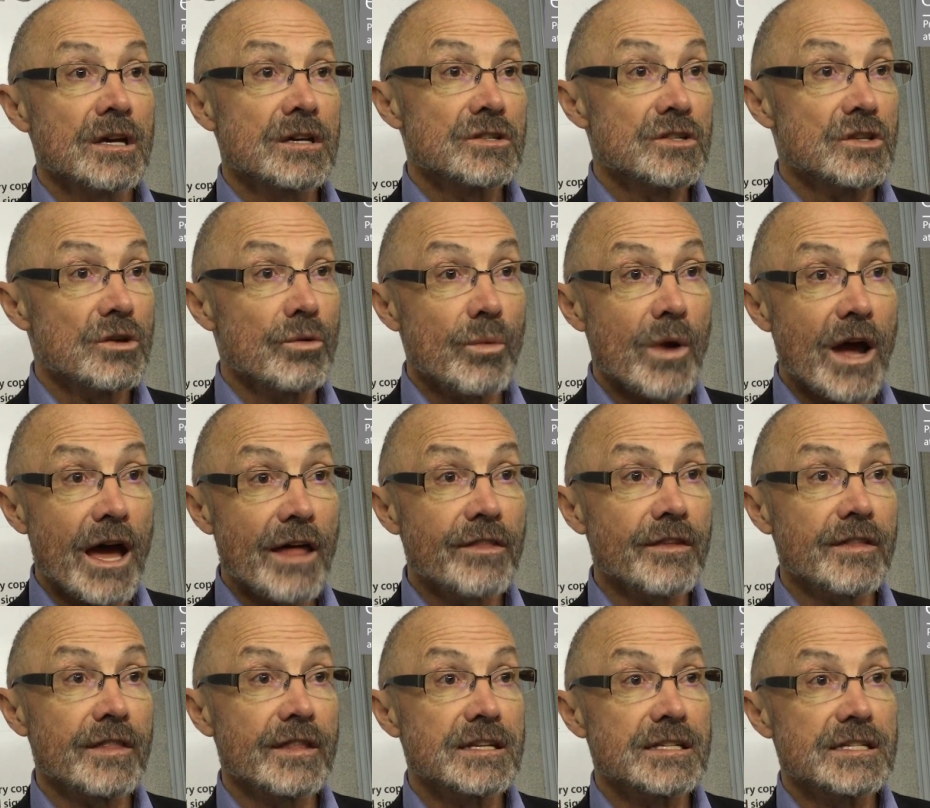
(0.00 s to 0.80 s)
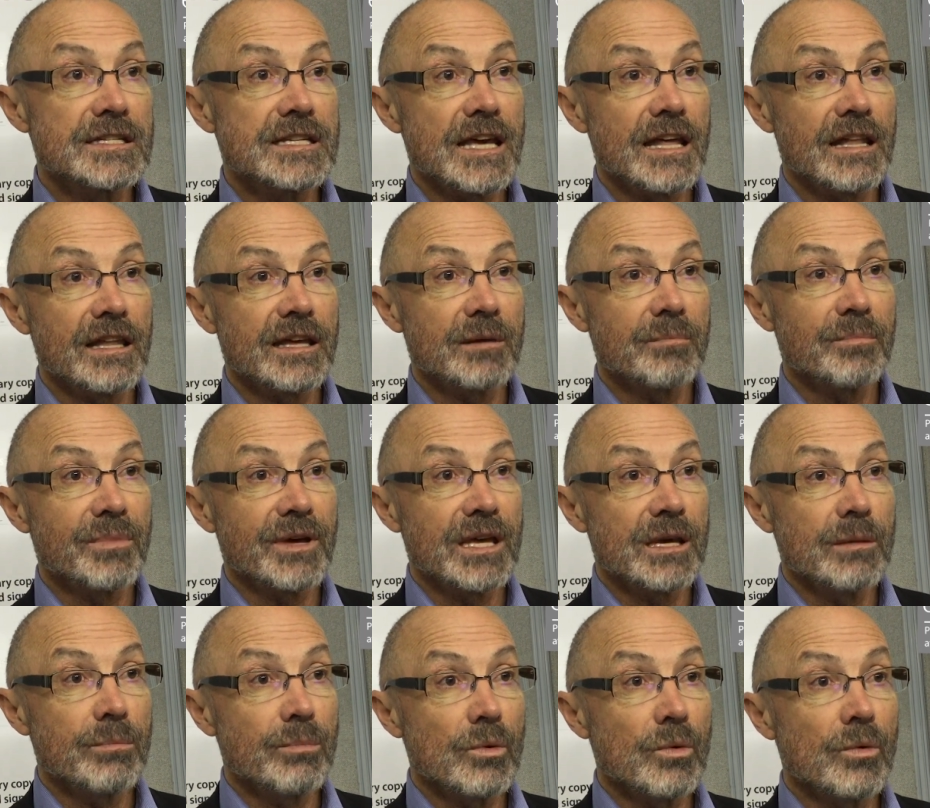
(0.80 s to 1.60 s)
So rather than telling
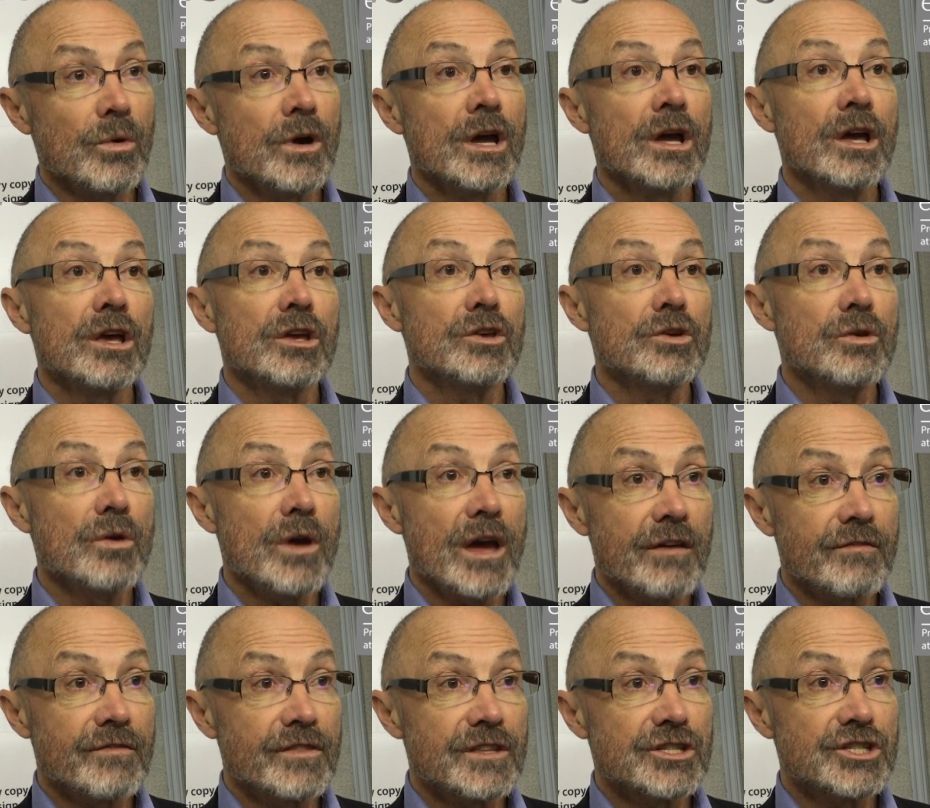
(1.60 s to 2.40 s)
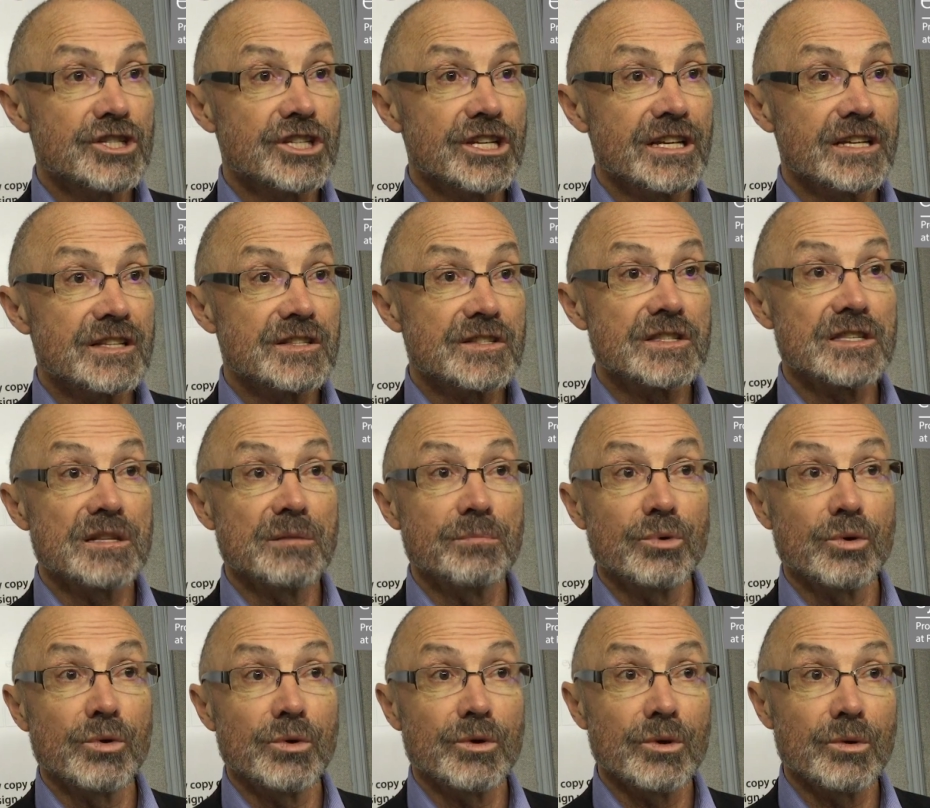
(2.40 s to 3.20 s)
people you have the genes
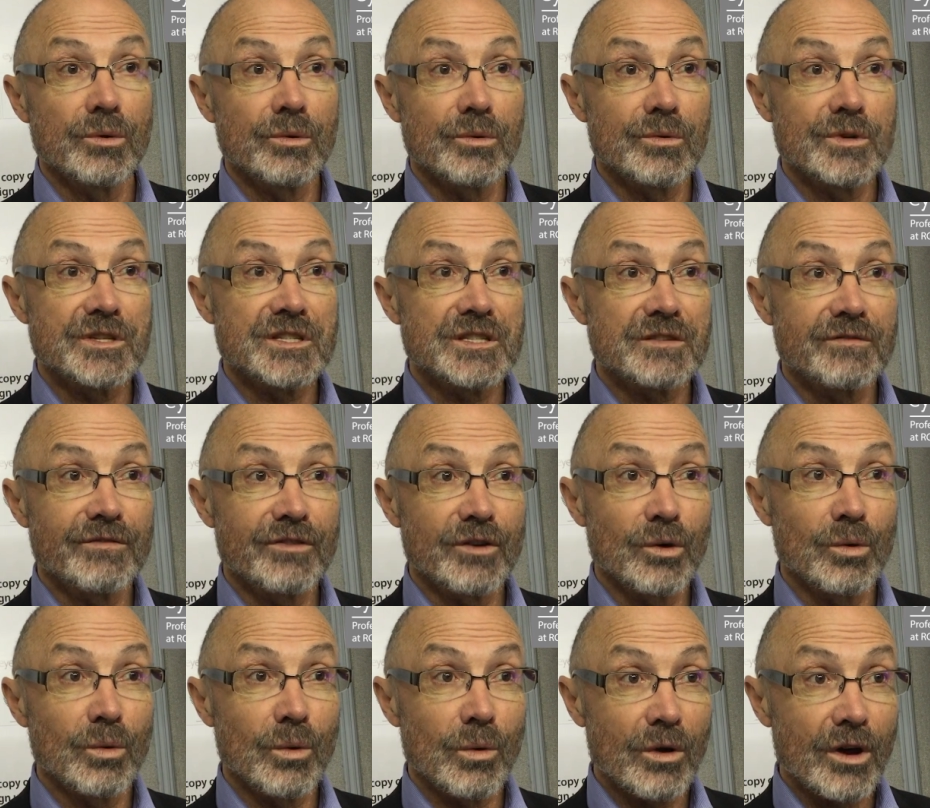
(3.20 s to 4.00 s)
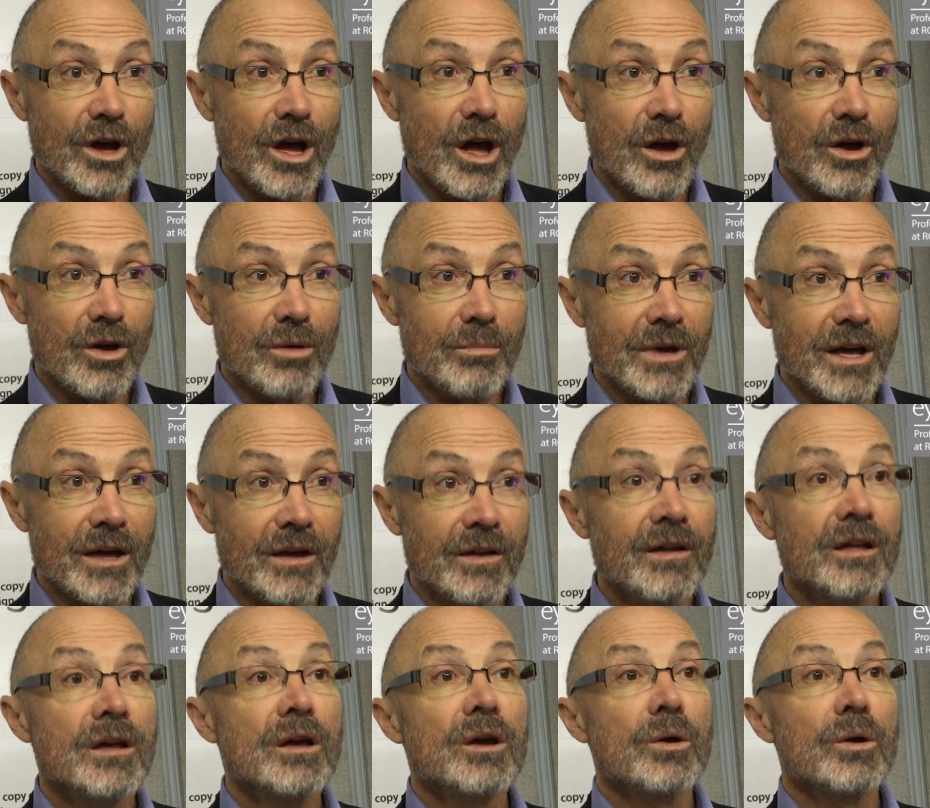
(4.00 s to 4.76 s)
that put you at risk for glaucoma,